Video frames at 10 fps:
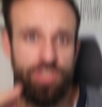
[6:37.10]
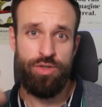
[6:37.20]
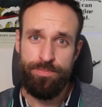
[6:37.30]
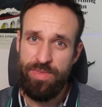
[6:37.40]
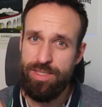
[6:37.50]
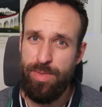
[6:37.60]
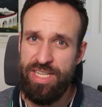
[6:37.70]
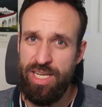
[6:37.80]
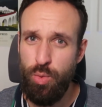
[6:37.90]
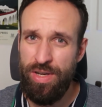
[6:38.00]
So that's my
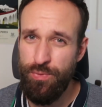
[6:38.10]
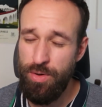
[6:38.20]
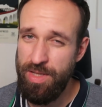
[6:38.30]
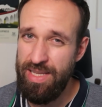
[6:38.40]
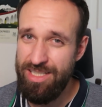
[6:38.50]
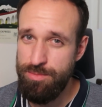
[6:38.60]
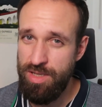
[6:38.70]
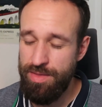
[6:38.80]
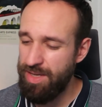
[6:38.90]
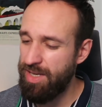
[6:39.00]
takeaway from the last
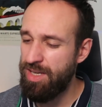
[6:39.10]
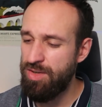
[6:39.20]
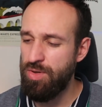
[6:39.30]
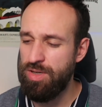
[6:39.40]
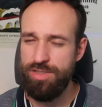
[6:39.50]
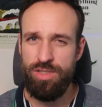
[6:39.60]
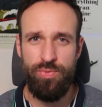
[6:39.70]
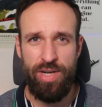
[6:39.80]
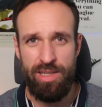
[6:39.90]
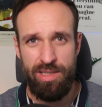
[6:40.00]
month. And also
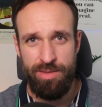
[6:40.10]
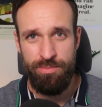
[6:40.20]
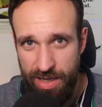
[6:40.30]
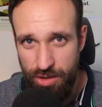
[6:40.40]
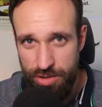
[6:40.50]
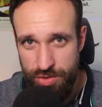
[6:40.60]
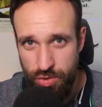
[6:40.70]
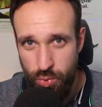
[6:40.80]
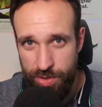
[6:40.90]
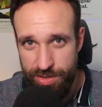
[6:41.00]
finally, I also
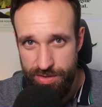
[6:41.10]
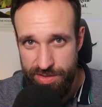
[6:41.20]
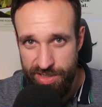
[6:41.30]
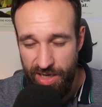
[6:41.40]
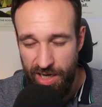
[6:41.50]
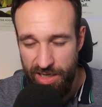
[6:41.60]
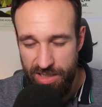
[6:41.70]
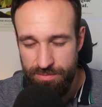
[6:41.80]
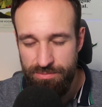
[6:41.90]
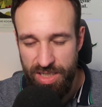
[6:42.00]
quit using
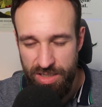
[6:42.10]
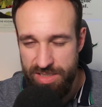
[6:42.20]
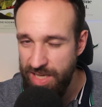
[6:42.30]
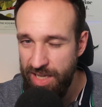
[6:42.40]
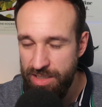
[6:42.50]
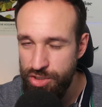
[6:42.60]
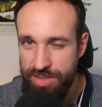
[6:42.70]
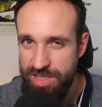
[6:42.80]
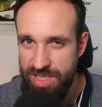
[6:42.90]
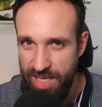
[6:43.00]
Arc because I
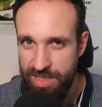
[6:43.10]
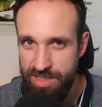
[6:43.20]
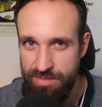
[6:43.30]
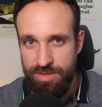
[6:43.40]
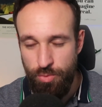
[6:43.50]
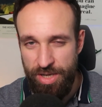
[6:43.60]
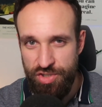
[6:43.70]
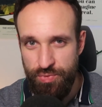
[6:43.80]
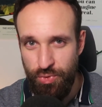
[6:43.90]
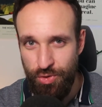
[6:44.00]
couldn't stand it. So
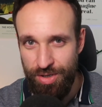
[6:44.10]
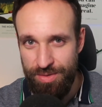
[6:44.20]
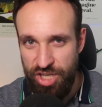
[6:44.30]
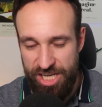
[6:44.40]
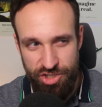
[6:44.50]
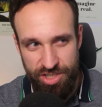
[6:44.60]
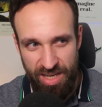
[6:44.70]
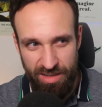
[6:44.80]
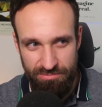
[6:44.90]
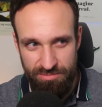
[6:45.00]
much for change
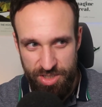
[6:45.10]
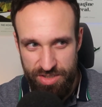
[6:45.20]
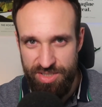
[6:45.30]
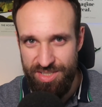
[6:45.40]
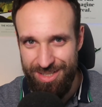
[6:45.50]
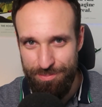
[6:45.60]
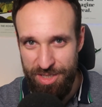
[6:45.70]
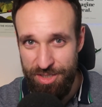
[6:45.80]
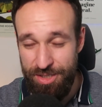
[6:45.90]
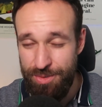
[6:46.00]
and using
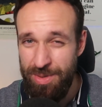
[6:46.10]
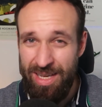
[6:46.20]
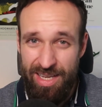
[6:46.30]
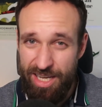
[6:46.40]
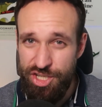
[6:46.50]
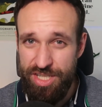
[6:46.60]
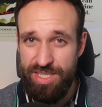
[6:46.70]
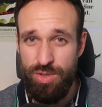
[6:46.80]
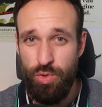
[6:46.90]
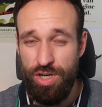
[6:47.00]
something new. It just
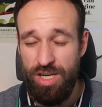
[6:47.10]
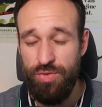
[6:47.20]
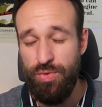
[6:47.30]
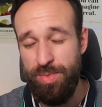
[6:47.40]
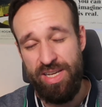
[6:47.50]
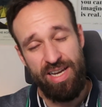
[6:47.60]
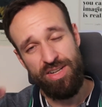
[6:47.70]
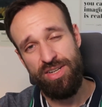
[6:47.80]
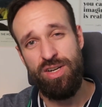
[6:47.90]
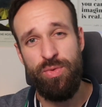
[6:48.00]
didn't work out for me. I
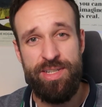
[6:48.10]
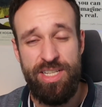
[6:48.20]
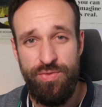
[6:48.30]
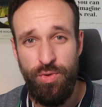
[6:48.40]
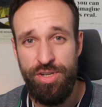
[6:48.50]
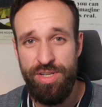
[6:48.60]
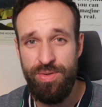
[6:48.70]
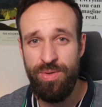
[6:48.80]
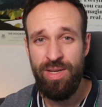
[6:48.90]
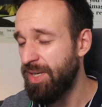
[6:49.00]
don't know if it does for
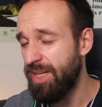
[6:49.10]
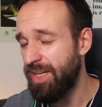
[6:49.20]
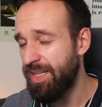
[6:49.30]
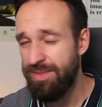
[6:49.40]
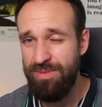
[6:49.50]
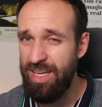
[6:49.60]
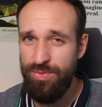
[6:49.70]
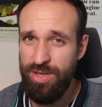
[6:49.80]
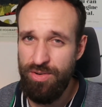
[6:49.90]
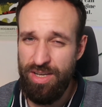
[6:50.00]
you, but I
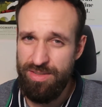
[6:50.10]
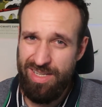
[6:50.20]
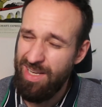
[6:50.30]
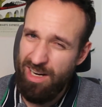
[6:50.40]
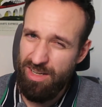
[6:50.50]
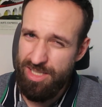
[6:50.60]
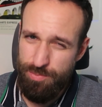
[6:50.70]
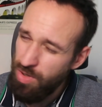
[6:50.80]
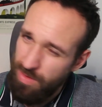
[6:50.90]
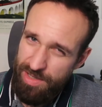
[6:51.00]
figured out that Arc is
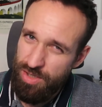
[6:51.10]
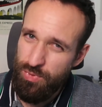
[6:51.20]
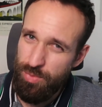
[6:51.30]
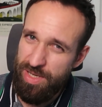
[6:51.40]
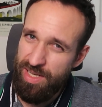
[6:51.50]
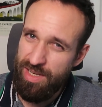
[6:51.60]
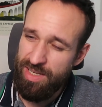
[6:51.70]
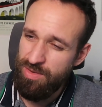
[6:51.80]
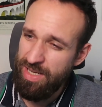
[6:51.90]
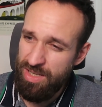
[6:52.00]
probably not for me. And
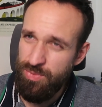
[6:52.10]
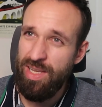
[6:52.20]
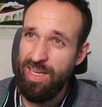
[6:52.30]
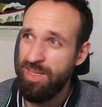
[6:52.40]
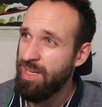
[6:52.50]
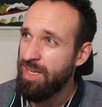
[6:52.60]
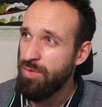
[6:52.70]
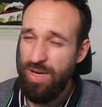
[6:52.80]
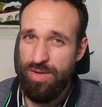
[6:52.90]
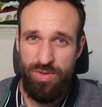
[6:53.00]
now I have like
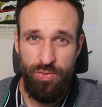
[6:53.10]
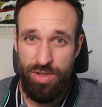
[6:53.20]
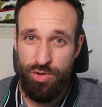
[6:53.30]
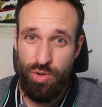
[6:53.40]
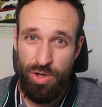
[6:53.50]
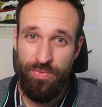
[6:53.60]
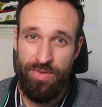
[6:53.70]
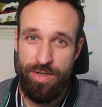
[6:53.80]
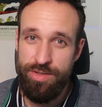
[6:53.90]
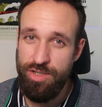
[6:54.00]
five different Chrome
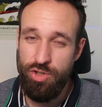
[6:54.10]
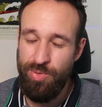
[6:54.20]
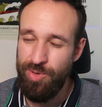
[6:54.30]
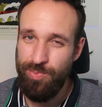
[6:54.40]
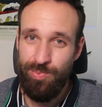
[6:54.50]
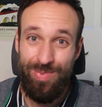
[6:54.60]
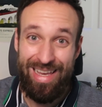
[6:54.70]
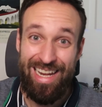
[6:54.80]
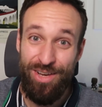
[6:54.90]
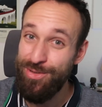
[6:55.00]
windows open,
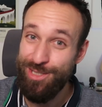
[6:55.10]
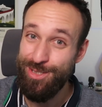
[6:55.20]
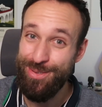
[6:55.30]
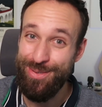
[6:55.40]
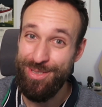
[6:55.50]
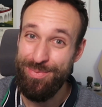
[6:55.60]
and I feel so good